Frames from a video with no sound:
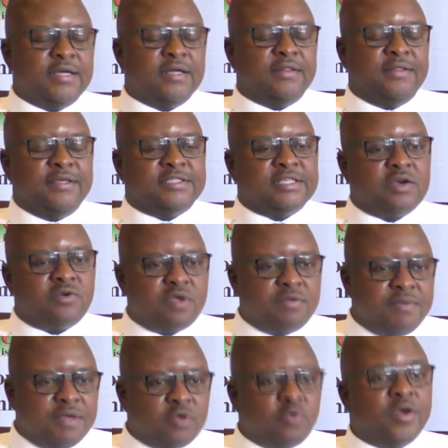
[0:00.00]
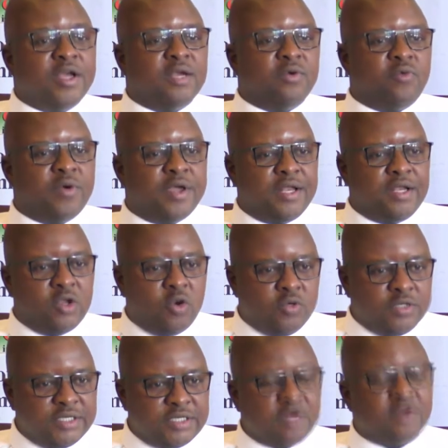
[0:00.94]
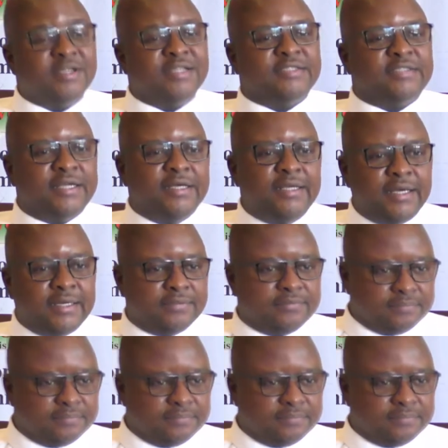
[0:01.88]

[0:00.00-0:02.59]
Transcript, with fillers: this equipment were, were loaded on a trailer.